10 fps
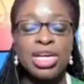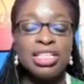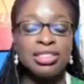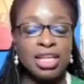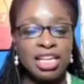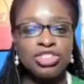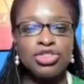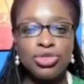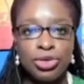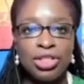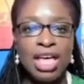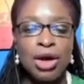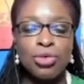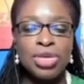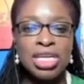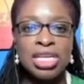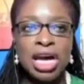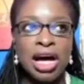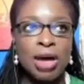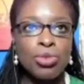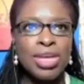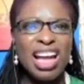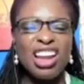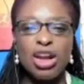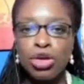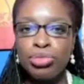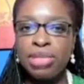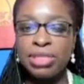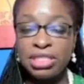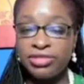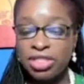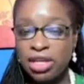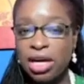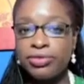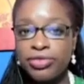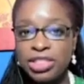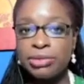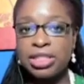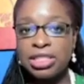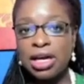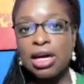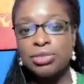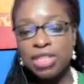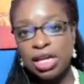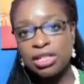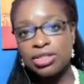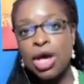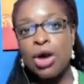to ensure that we allow people to feel comfortable to come to us